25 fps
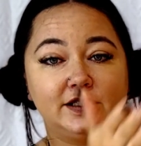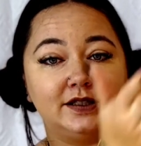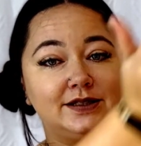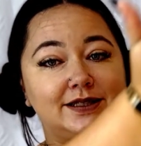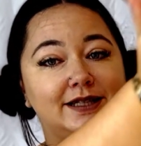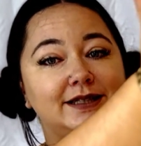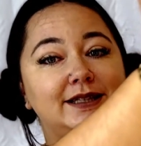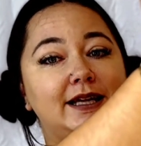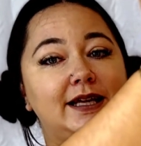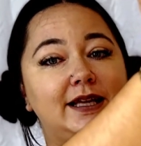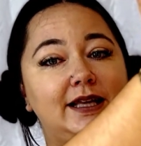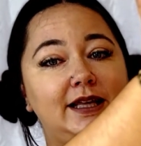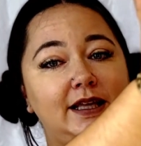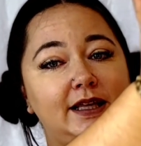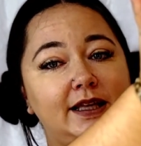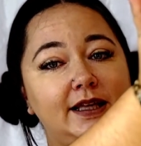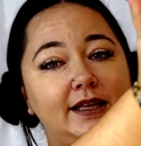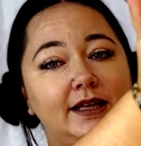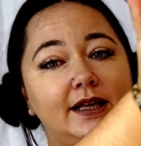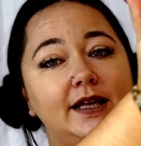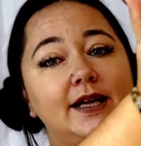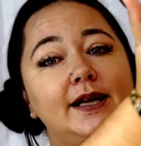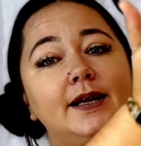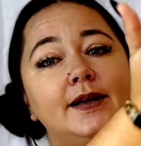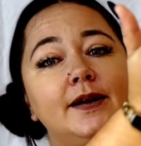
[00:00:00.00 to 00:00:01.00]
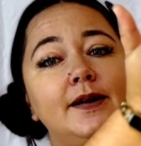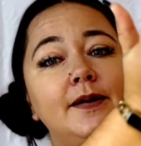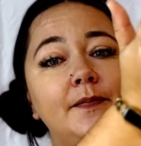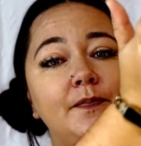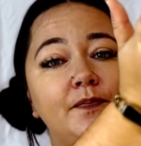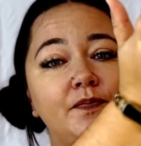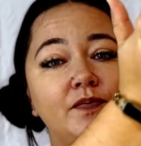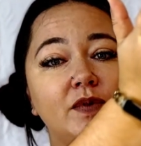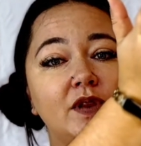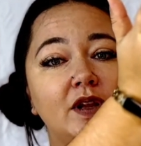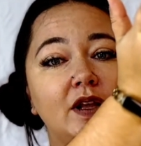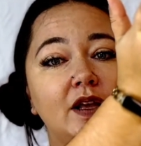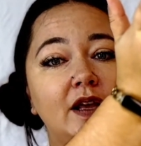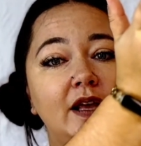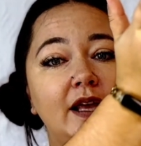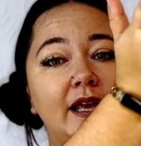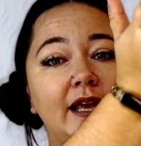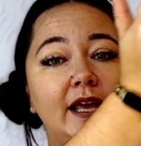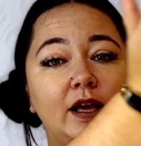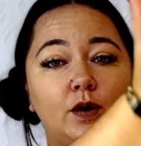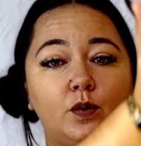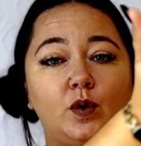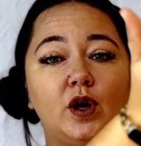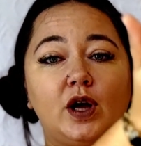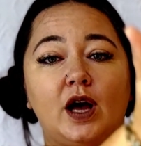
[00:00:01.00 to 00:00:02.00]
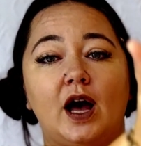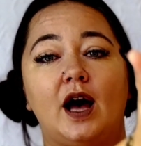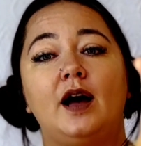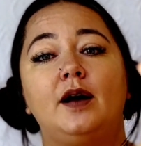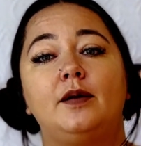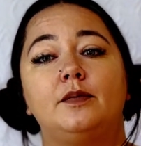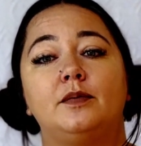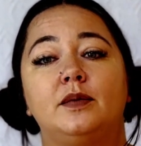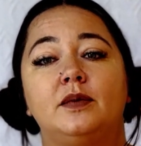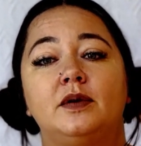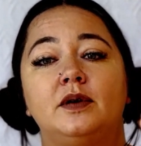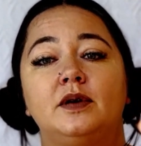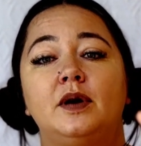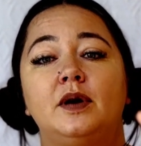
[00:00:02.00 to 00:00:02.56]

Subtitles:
ta-ding, it will come.